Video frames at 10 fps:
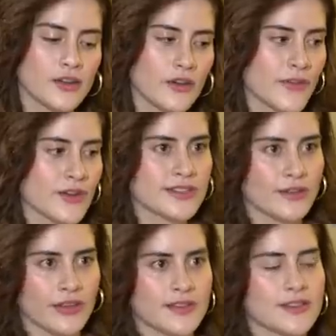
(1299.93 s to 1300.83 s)
you know, if there are
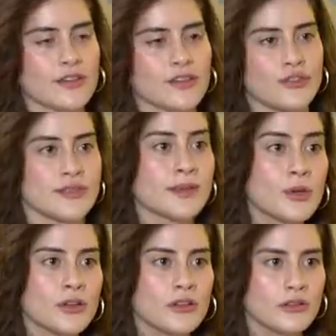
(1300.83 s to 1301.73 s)
still things that are
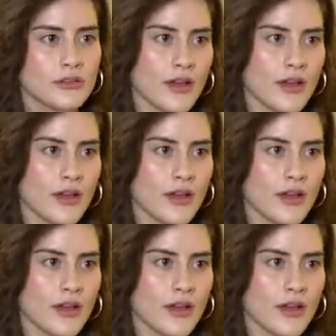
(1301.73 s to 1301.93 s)
usable,